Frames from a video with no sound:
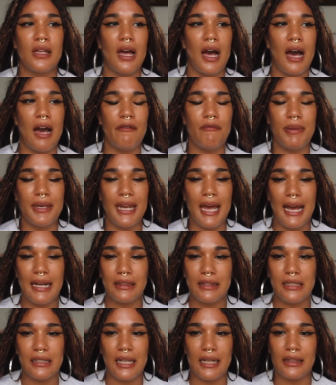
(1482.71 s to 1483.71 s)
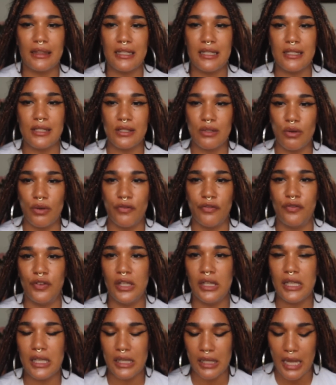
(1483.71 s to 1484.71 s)
I've been acting like this or
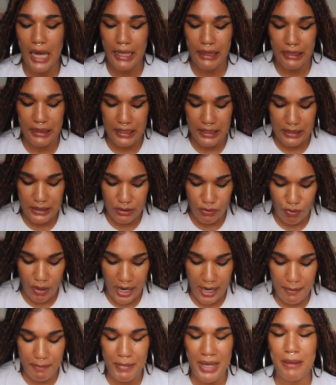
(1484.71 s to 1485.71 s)
feeling like this, right?